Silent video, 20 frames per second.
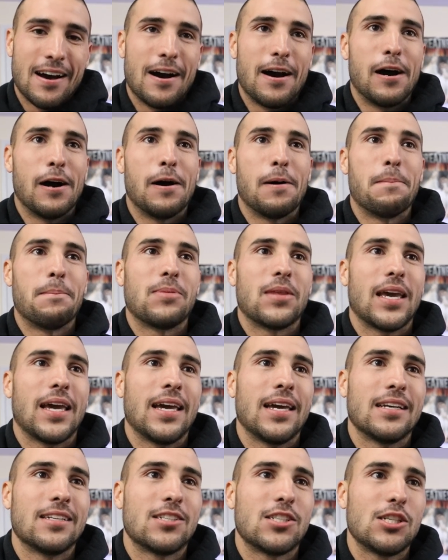
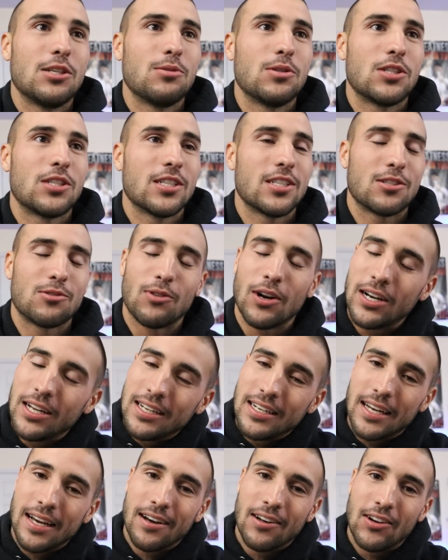and she was just
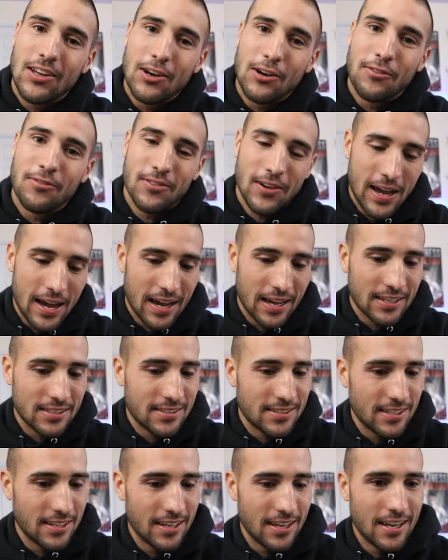running downhill
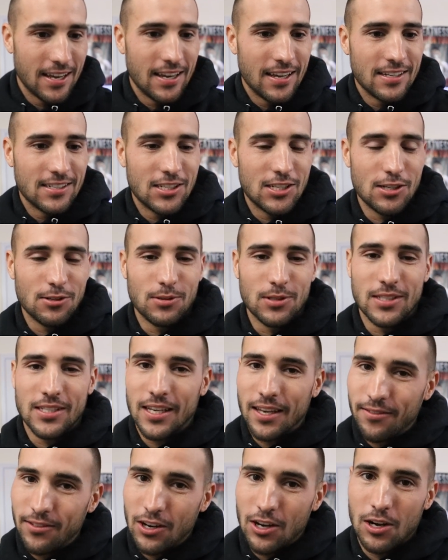fast. She was
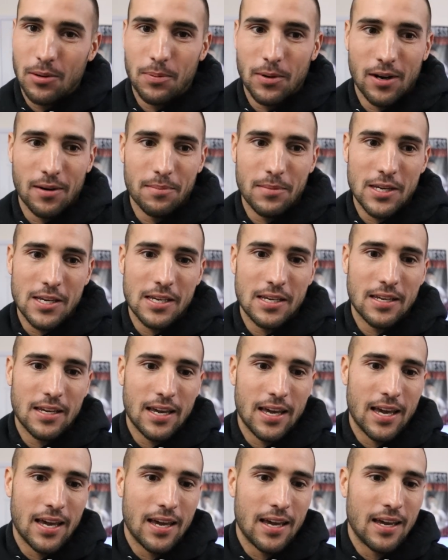giving up on me,
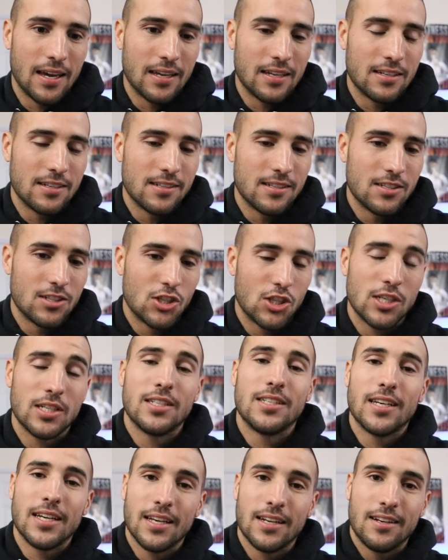and she
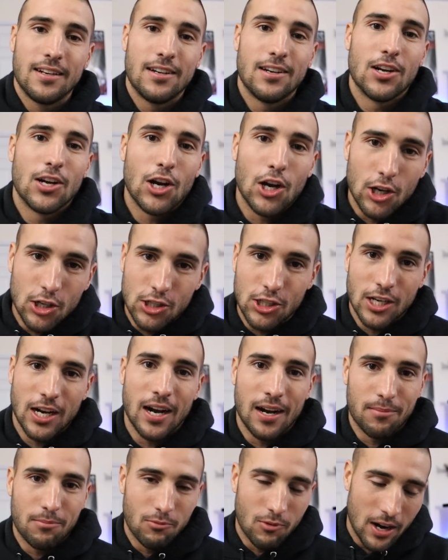did her
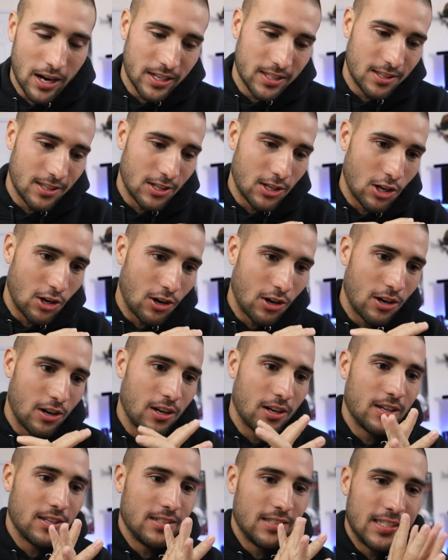job, right? The
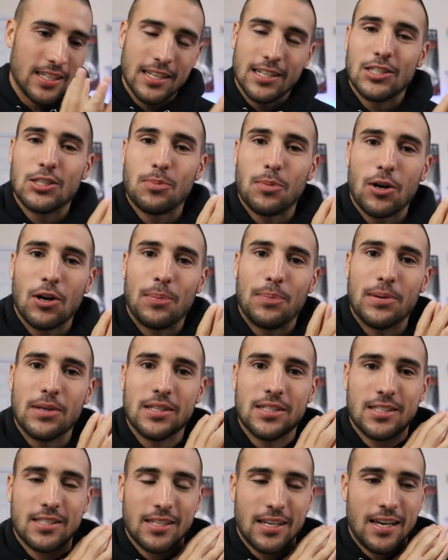car did its
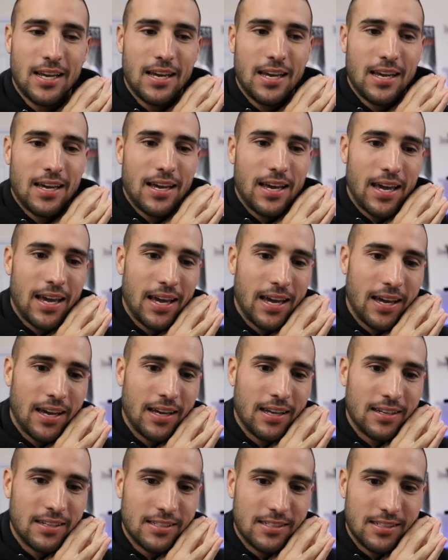purpose,
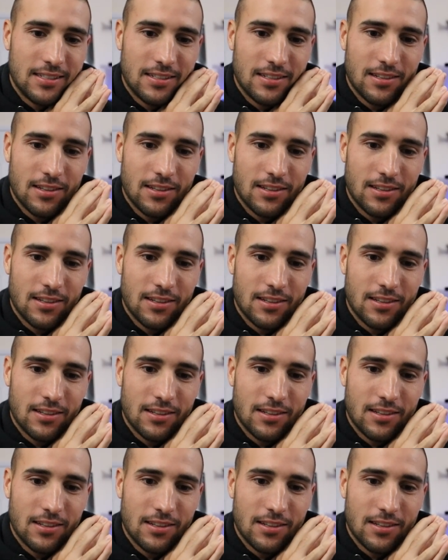and